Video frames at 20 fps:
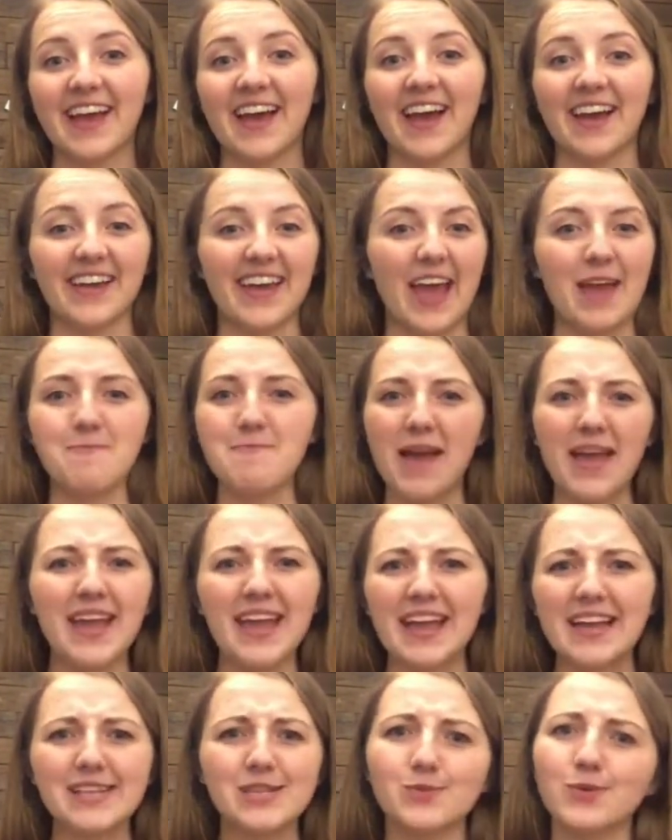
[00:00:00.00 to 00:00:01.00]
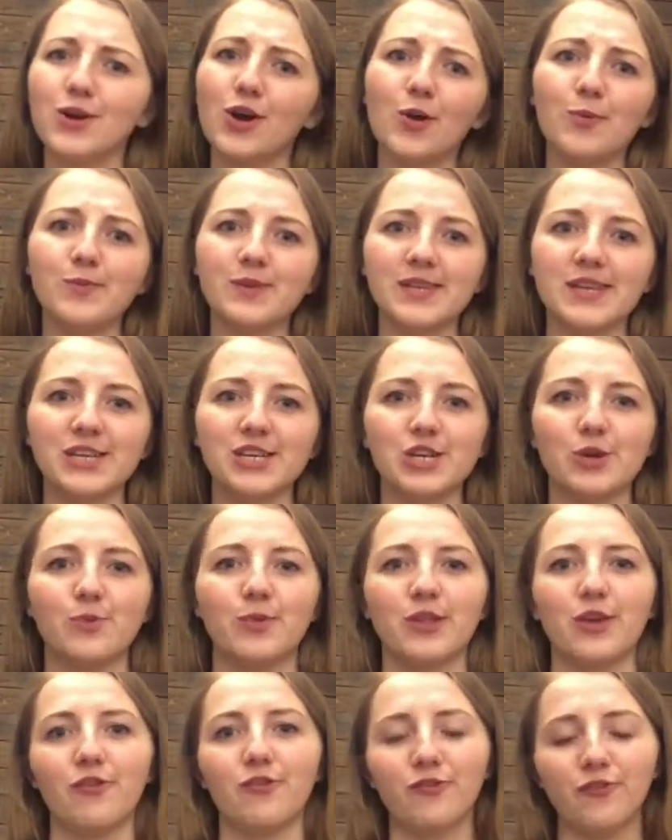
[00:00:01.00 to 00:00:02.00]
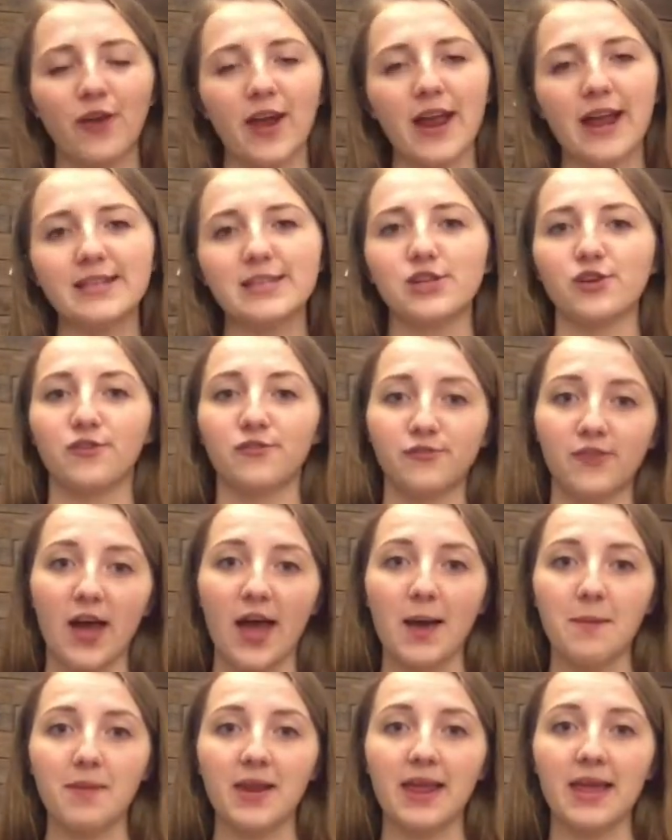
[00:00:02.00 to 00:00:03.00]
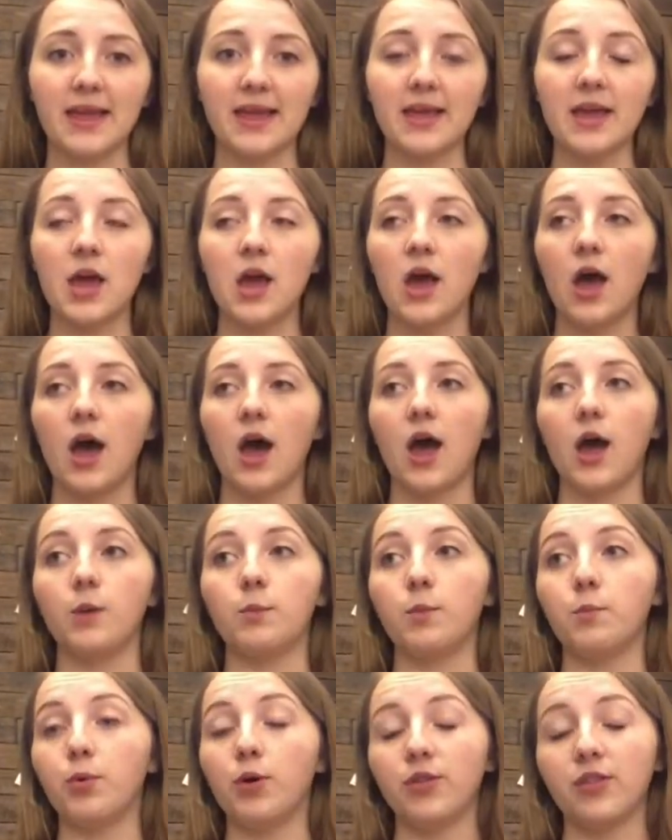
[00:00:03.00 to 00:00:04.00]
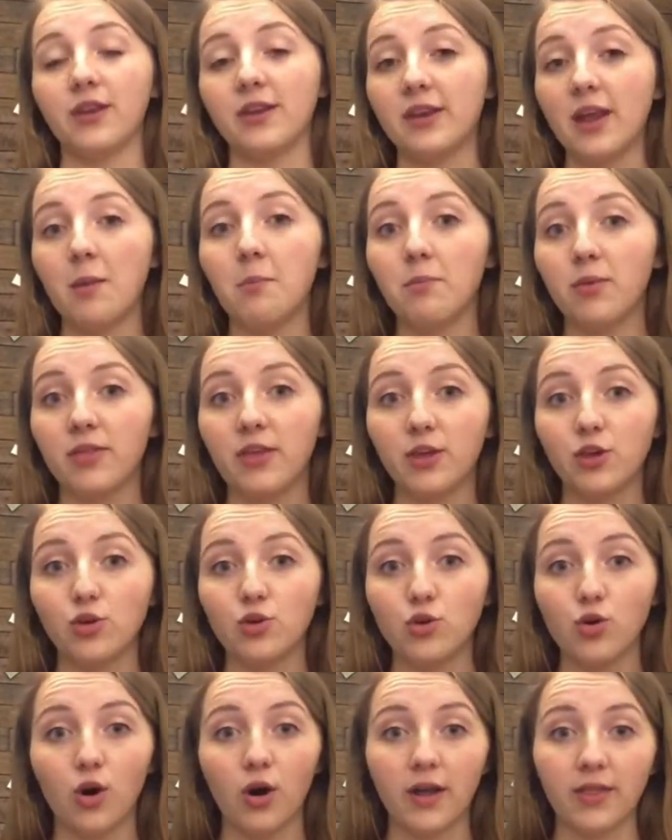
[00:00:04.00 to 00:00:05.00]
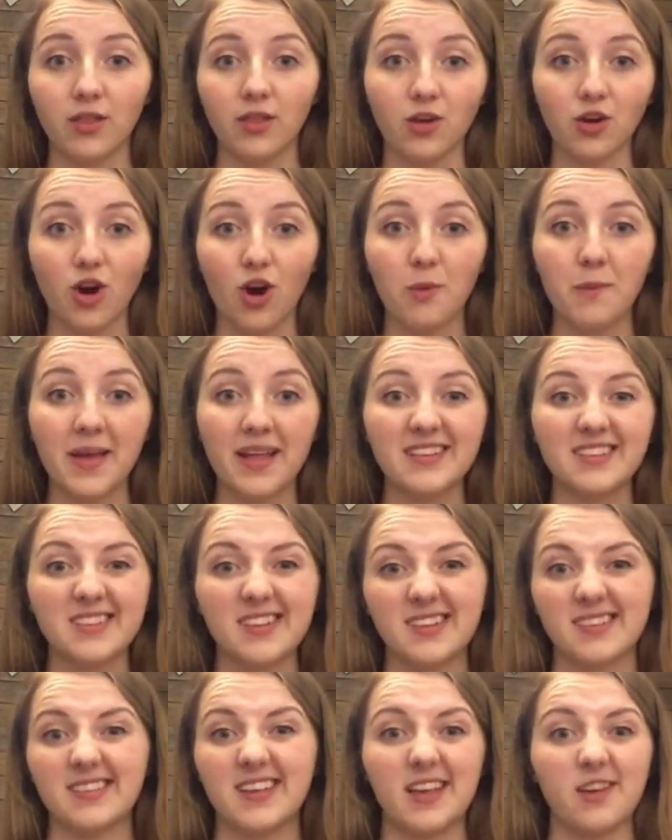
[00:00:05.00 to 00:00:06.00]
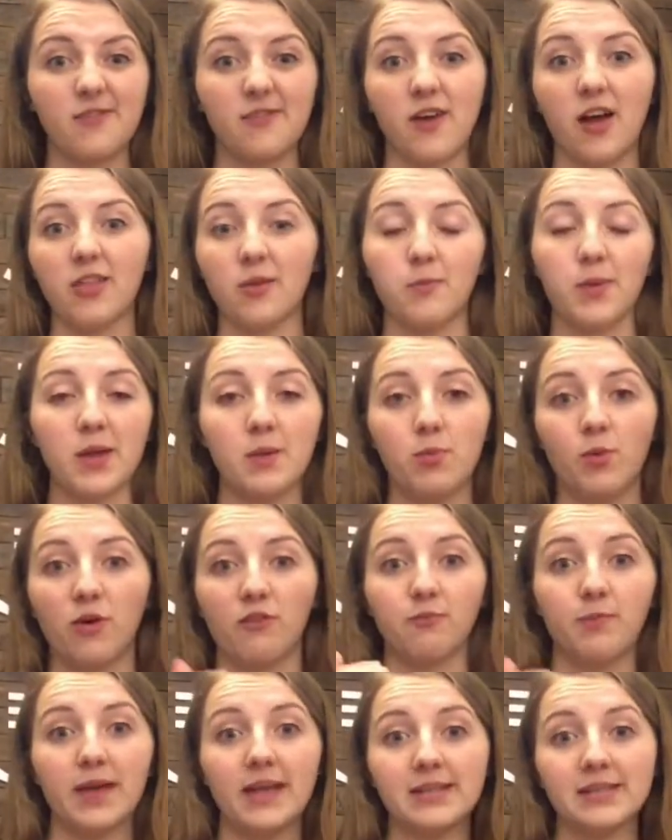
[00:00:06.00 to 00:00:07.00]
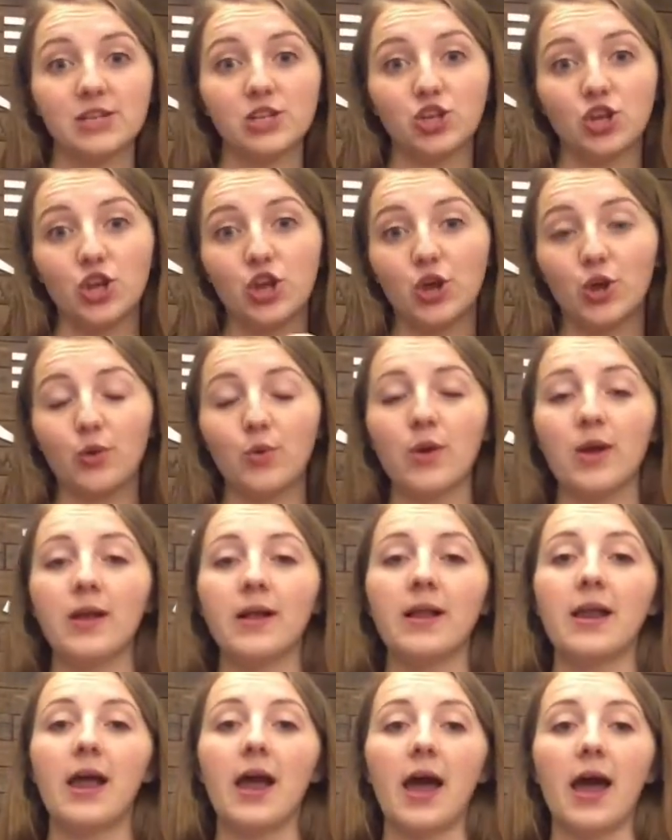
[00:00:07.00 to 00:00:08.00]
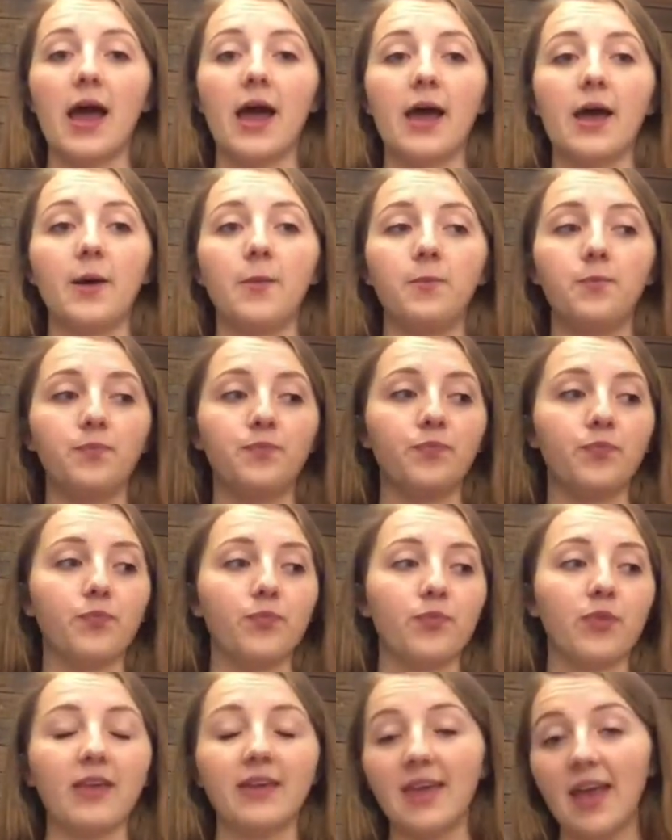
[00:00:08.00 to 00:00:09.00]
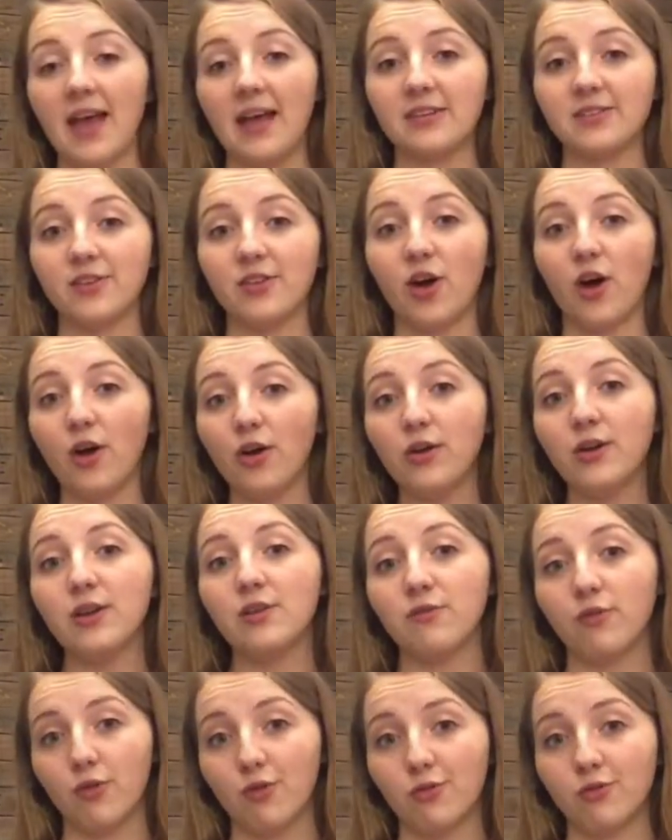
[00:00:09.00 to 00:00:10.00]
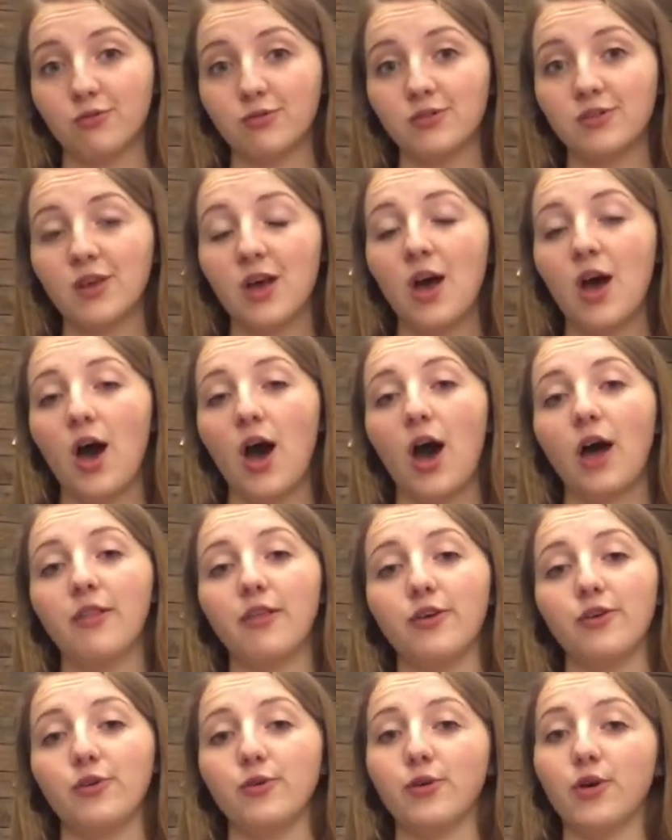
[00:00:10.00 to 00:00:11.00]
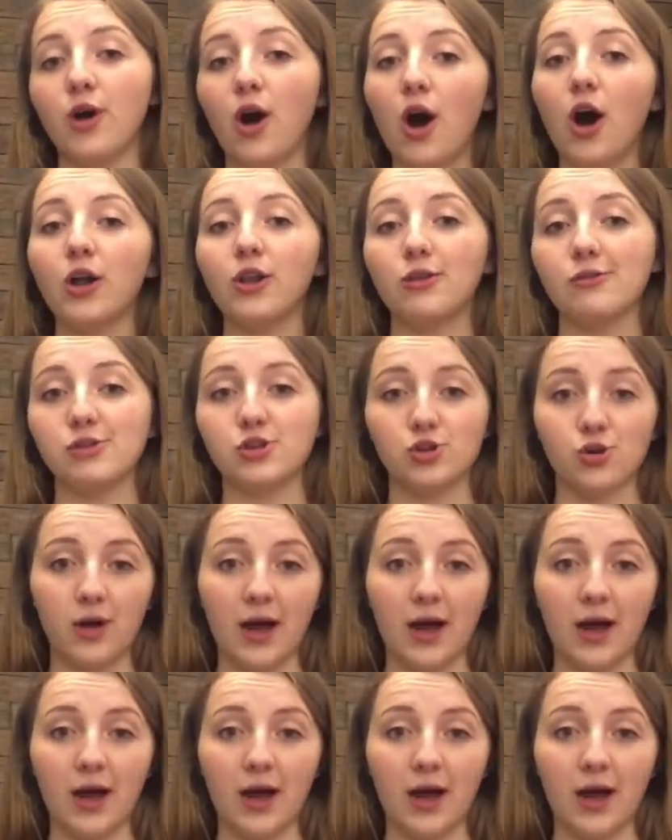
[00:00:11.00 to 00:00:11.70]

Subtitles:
Okay, make it into a competition with your friends, your family, put the number that you got in the comments, see if other people have beaten you. Yeah, so the only rules are that you can't use your